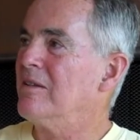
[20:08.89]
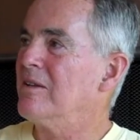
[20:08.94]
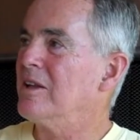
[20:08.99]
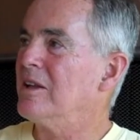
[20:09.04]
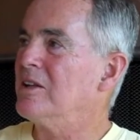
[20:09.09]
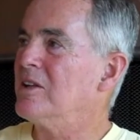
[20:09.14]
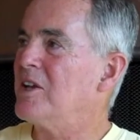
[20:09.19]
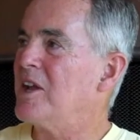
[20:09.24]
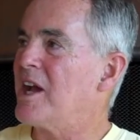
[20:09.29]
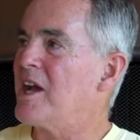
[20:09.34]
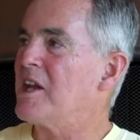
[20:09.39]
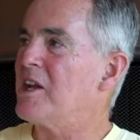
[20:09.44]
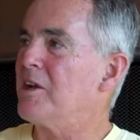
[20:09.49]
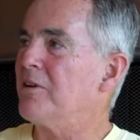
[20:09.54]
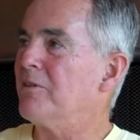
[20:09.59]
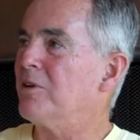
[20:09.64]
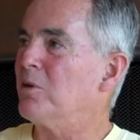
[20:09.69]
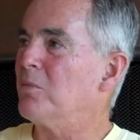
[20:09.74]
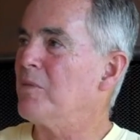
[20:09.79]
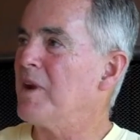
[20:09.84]
the
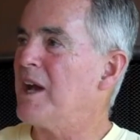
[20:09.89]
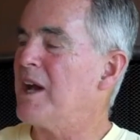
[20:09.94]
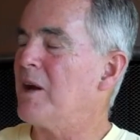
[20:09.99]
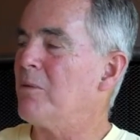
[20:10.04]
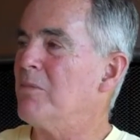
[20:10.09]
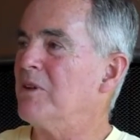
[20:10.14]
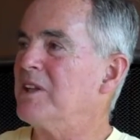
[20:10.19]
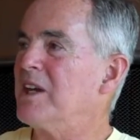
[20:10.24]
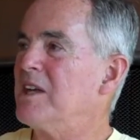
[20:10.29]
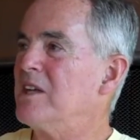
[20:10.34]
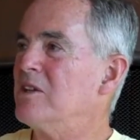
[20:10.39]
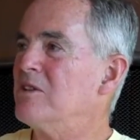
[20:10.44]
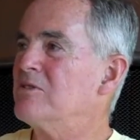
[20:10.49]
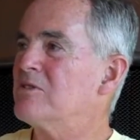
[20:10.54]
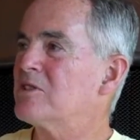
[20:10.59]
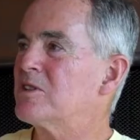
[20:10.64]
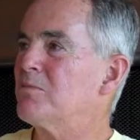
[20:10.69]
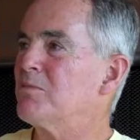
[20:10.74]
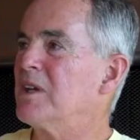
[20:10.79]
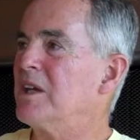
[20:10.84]
dining room now, but that
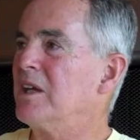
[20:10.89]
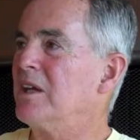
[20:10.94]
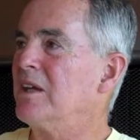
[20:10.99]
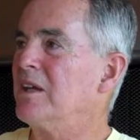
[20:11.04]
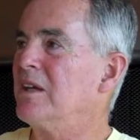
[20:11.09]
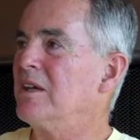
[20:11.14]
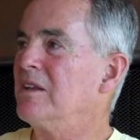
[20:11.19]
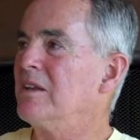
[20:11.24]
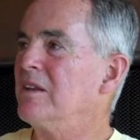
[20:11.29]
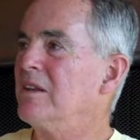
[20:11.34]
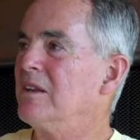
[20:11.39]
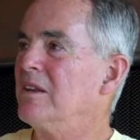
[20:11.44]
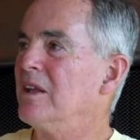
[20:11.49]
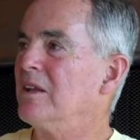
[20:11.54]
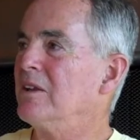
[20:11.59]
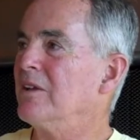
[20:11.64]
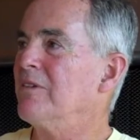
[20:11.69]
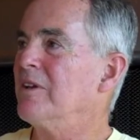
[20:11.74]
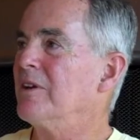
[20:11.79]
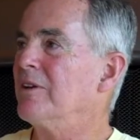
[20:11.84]
used to be in the
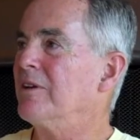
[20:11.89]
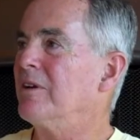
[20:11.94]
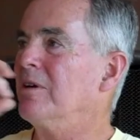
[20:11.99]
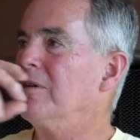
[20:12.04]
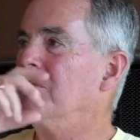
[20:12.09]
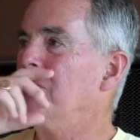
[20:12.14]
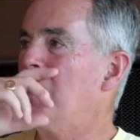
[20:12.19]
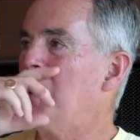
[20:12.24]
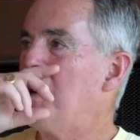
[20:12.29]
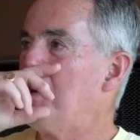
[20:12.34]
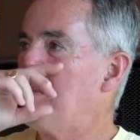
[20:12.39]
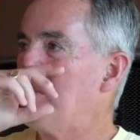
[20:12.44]
living room.